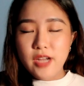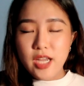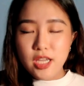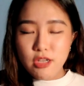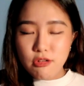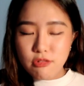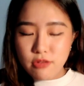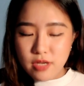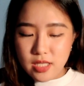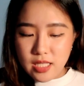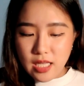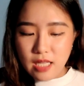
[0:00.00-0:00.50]

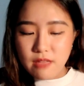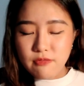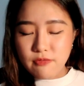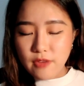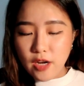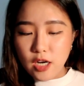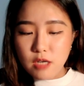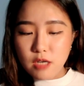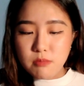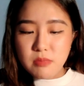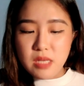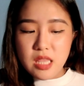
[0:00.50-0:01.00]
Create an
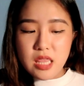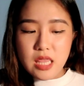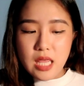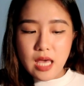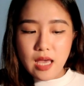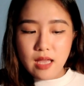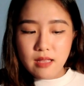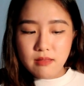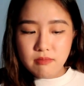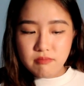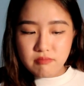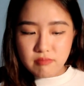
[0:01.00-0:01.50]
environment
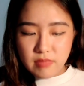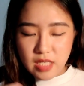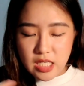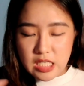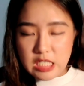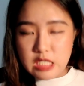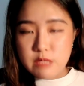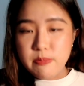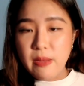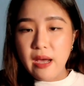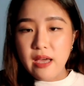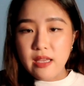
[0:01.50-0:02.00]
that
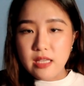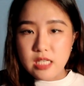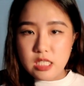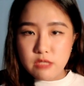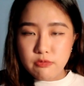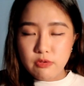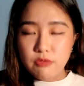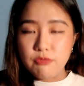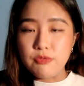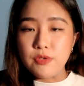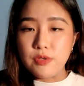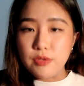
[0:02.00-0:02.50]
inspires,
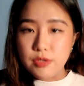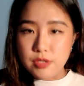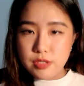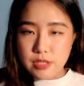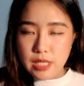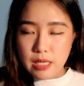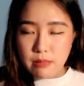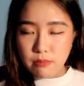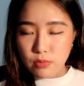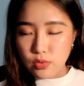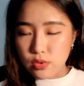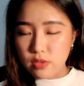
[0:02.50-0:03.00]
fulfills,
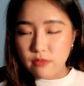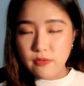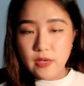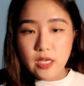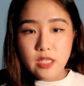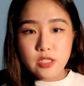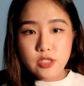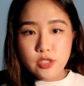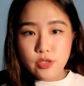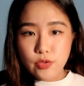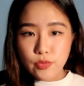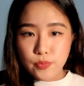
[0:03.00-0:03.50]
and
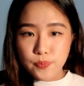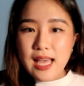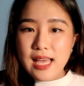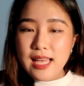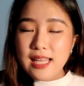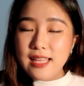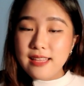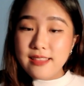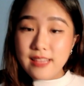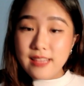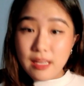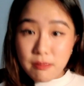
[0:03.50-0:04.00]
motivates you.
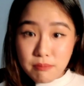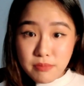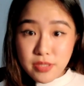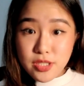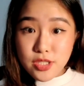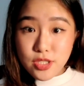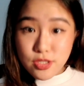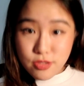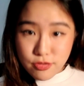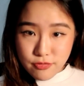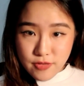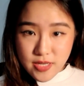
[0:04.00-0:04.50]
Number
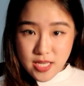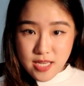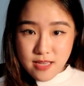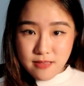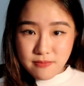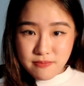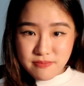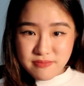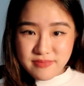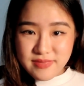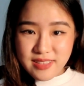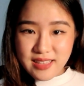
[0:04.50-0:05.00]
3,
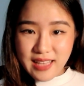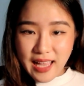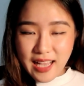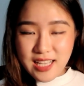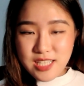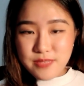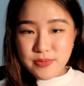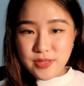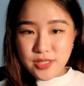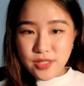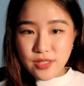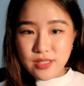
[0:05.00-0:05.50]

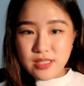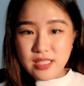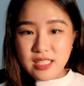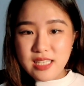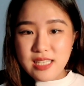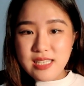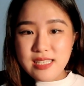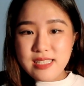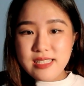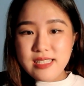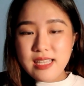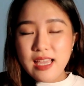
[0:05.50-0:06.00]
last but not
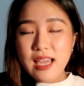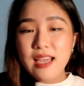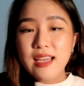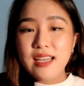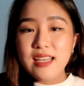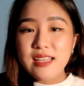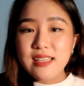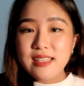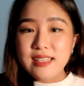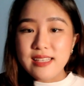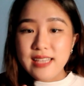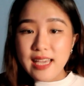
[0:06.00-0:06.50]
least,
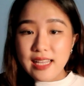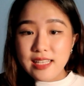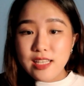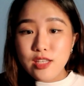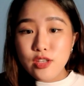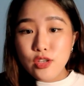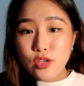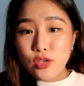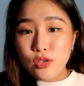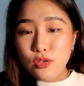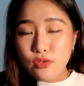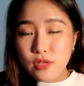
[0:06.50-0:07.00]

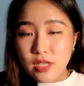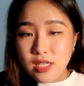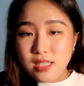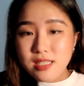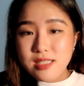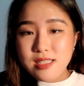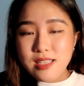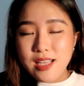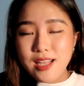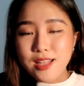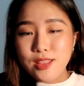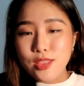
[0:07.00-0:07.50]
getting
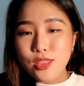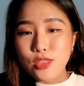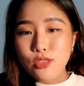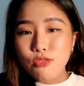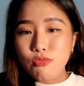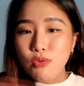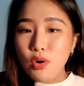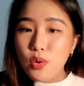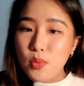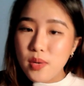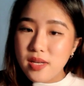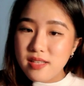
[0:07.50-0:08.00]
curious and
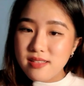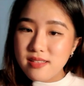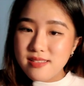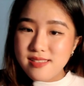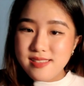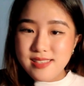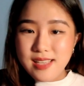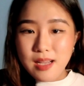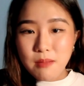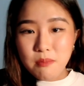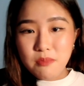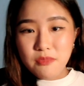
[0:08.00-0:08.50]
throw in
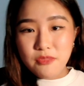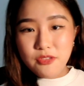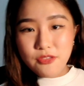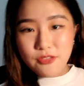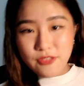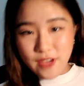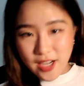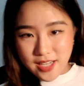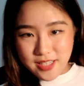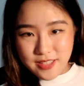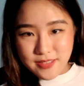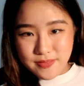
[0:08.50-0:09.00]
some
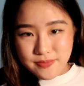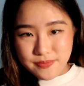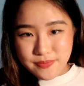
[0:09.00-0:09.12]
fun.